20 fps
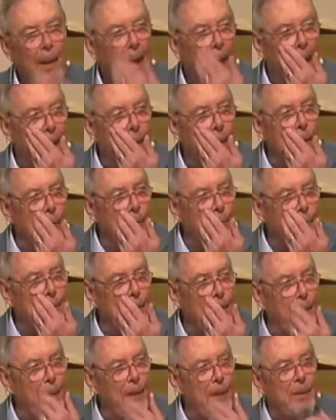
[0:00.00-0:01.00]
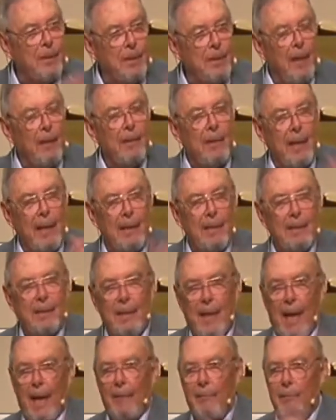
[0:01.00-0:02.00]
It used to be Sundays
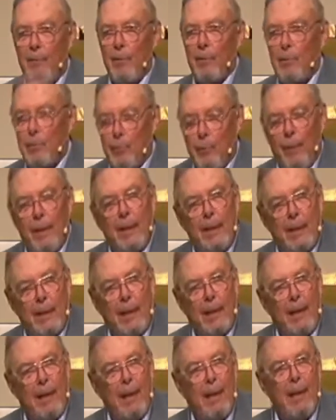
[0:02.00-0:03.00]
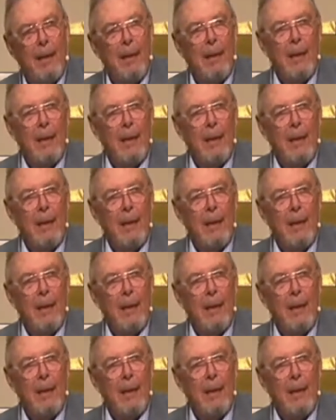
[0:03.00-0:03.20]
after Trinity,